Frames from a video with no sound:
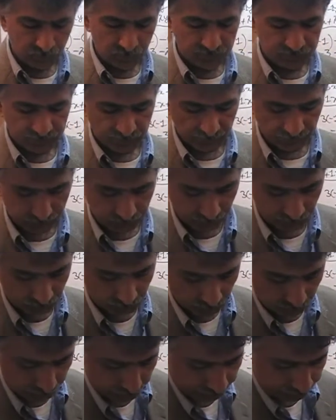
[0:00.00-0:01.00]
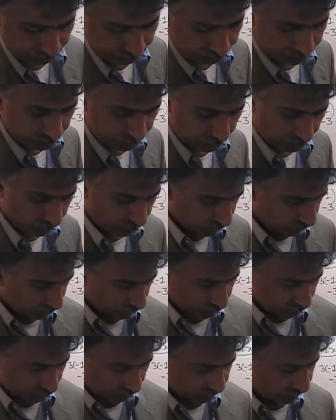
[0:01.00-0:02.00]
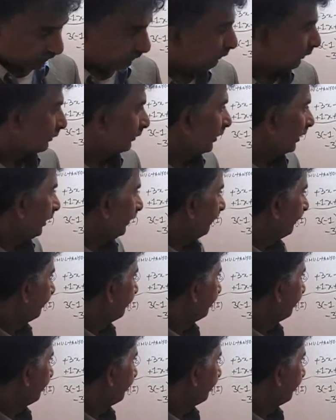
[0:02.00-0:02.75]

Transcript: we'll save it for tomorrow. I'm done for today.